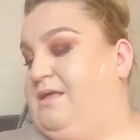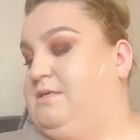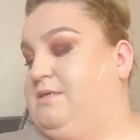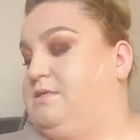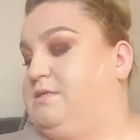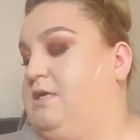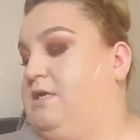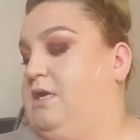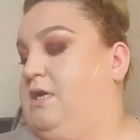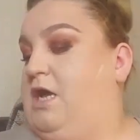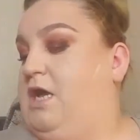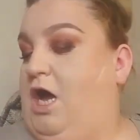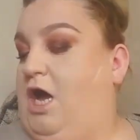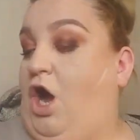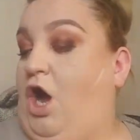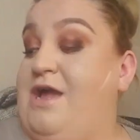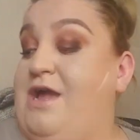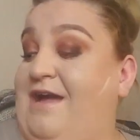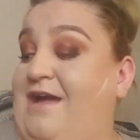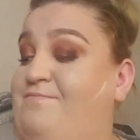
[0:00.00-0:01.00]
like this.
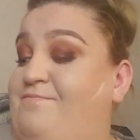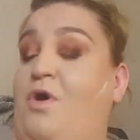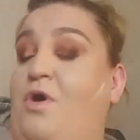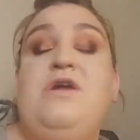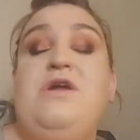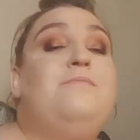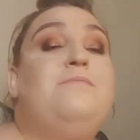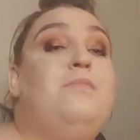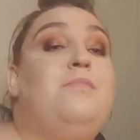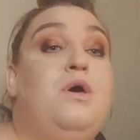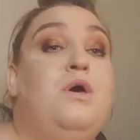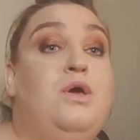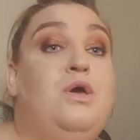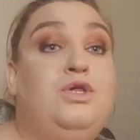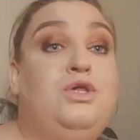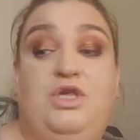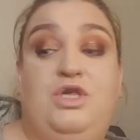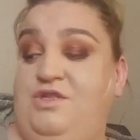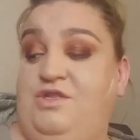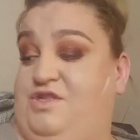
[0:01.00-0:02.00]
I have my
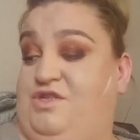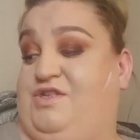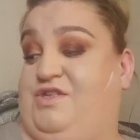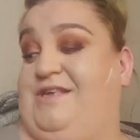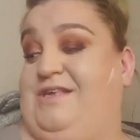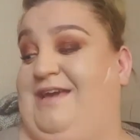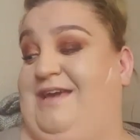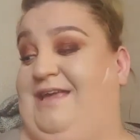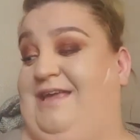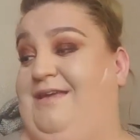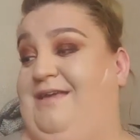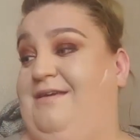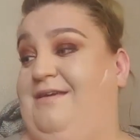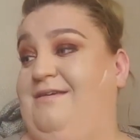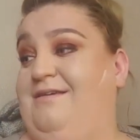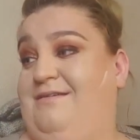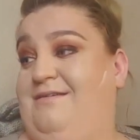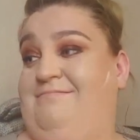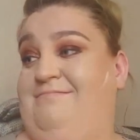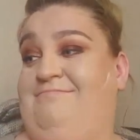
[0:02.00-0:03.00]
emergency